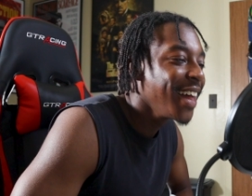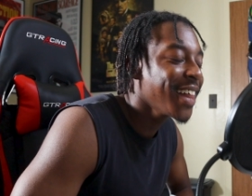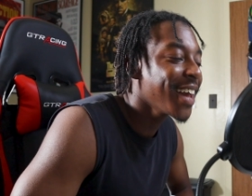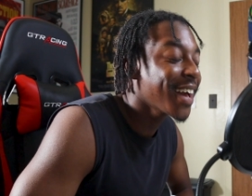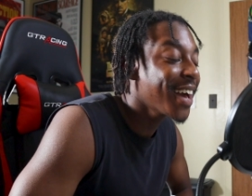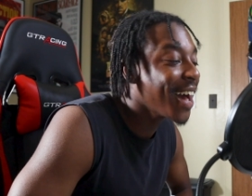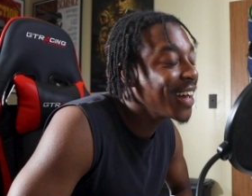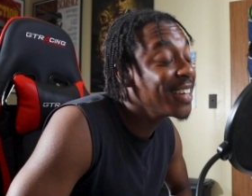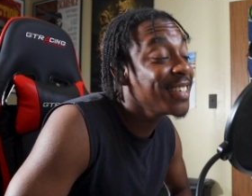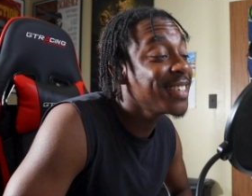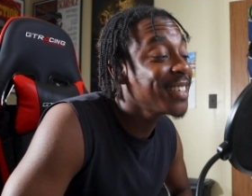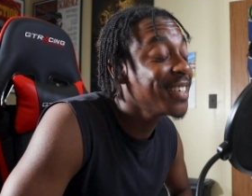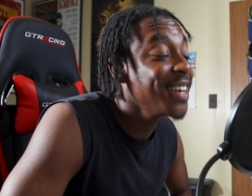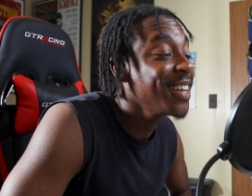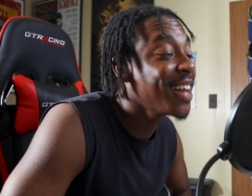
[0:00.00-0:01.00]
Like, COD is
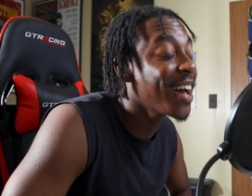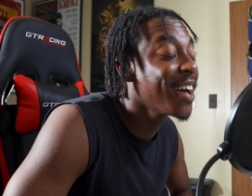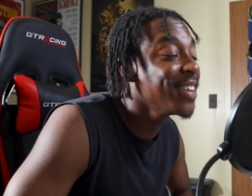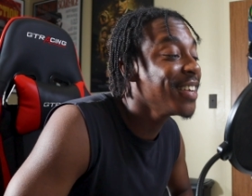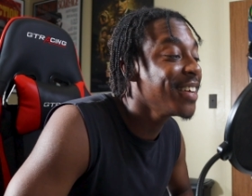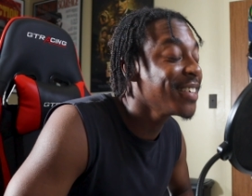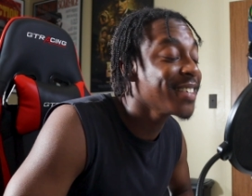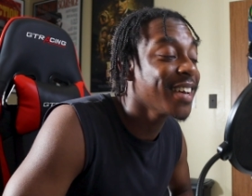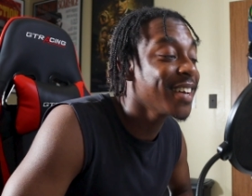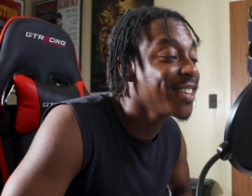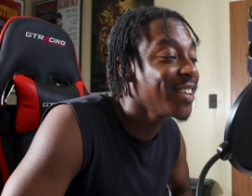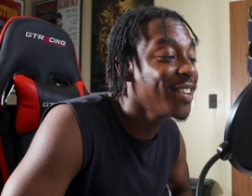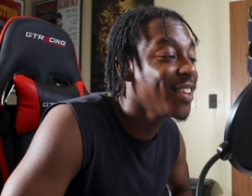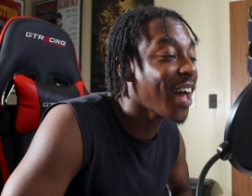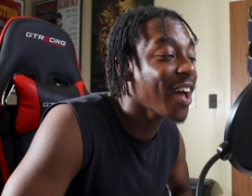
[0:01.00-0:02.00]
shit nowadays. Like,
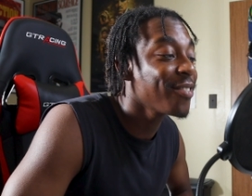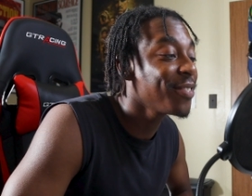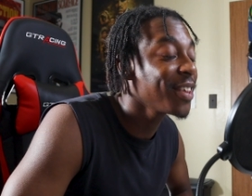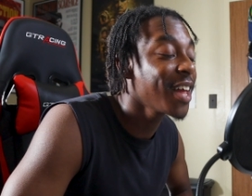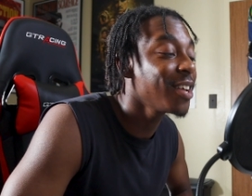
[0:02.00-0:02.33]
I feel